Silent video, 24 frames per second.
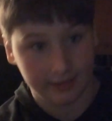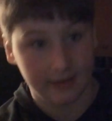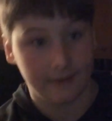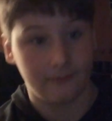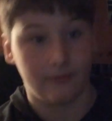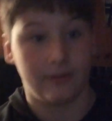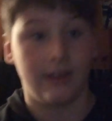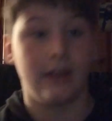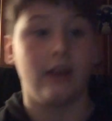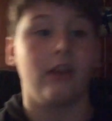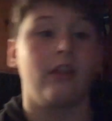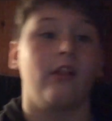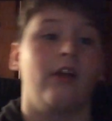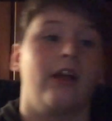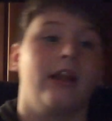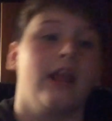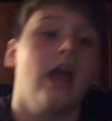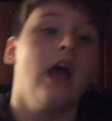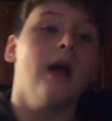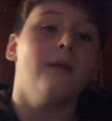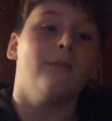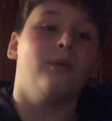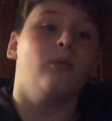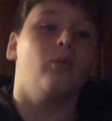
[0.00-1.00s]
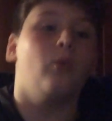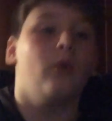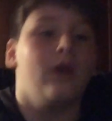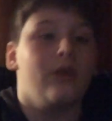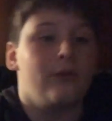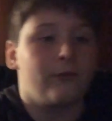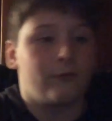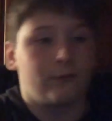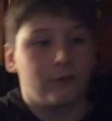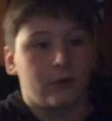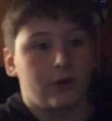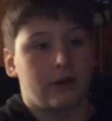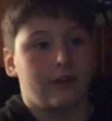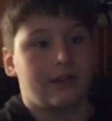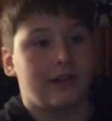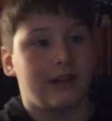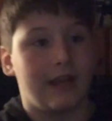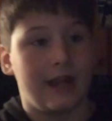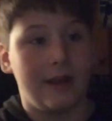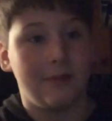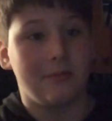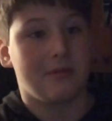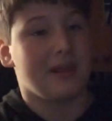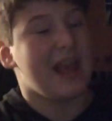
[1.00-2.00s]
to have stage select, but one of the first
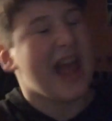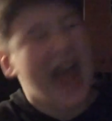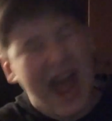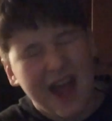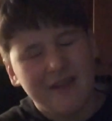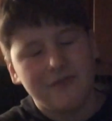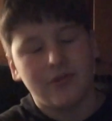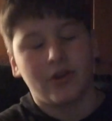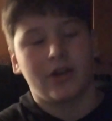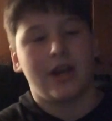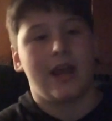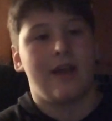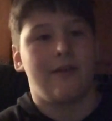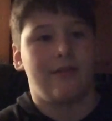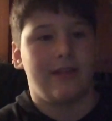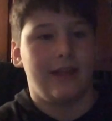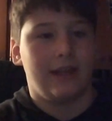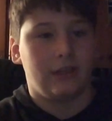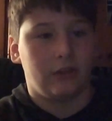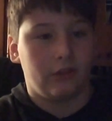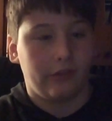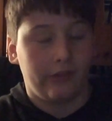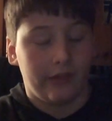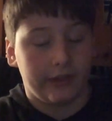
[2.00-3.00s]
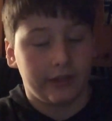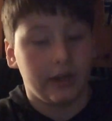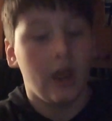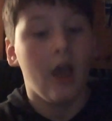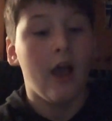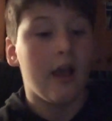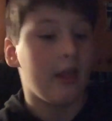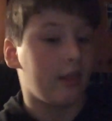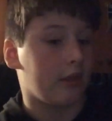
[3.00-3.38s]
games ever to have stage select.